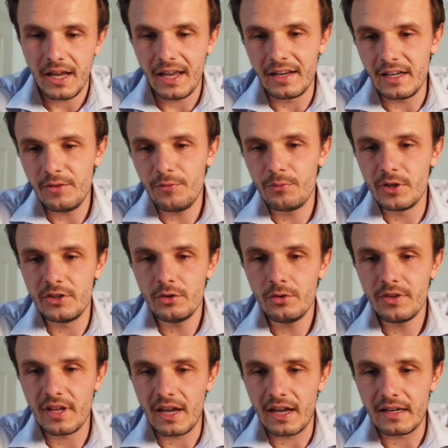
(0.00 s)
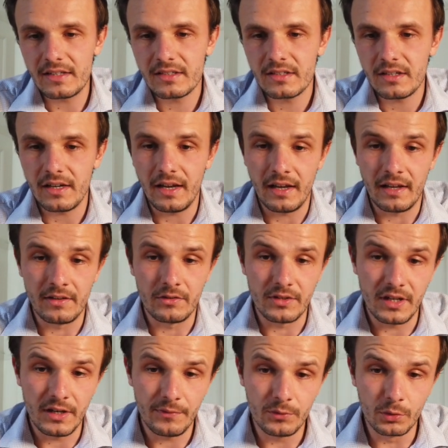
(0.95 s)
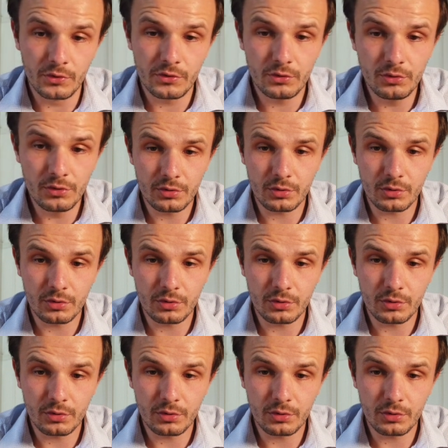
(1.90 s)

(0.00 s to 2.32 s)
And if we do that, and if those